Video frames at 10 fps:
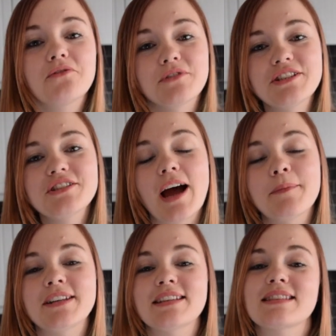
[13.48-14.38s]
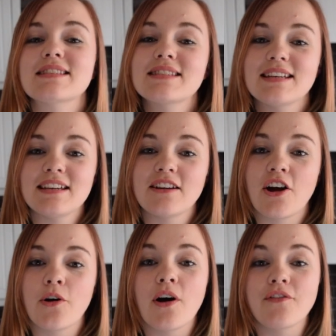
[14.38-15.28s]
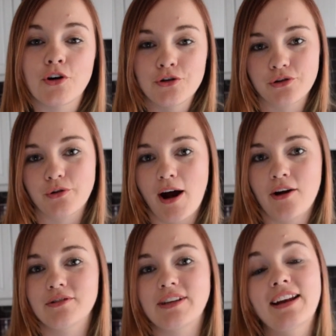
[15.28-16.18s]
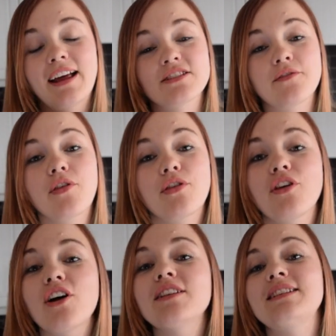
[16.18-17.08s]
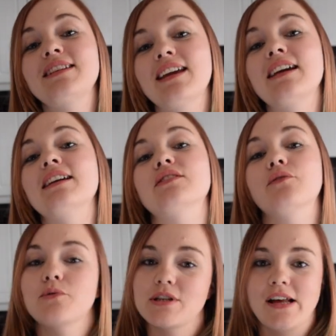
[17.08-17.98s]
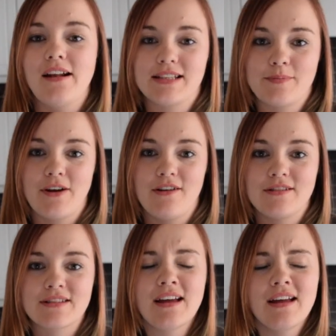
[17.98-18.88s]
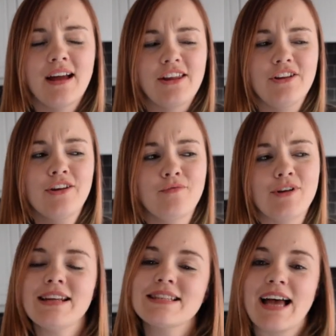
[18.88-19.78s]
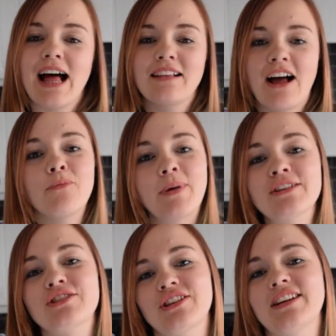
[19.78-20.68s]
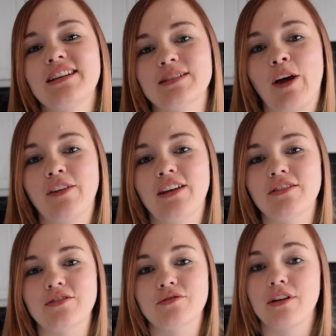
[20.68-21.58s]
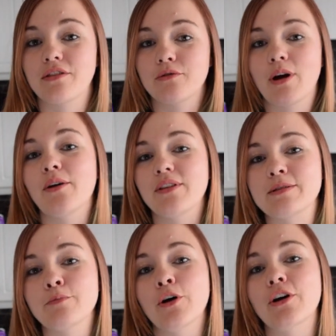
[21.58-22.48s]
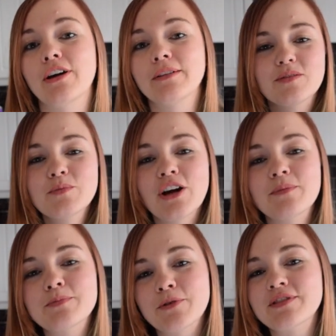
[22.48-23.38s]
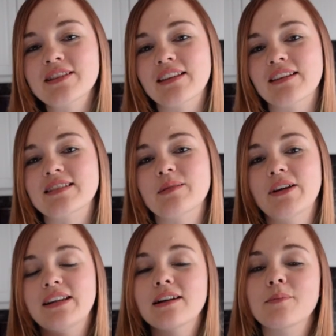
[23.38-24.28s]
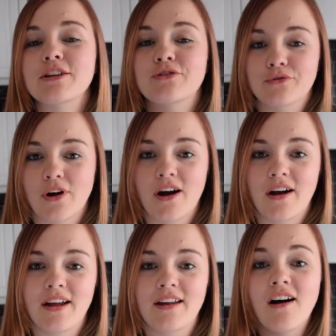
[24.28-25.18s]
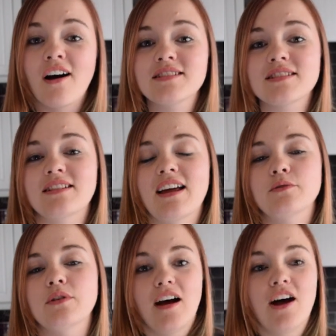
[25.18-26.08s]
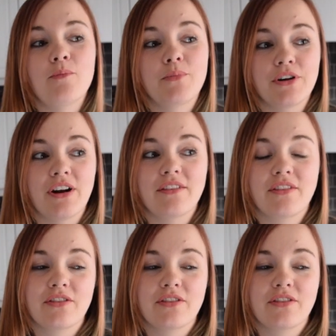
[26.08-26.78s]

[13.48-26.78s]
Richard Hammond is the CEO of Uncrowd and has over 30 years of retail experience, and you can really tell how passionate he is about the industry throughout this book. Sometimes books like this can be a little bit dry and hard to connect with, but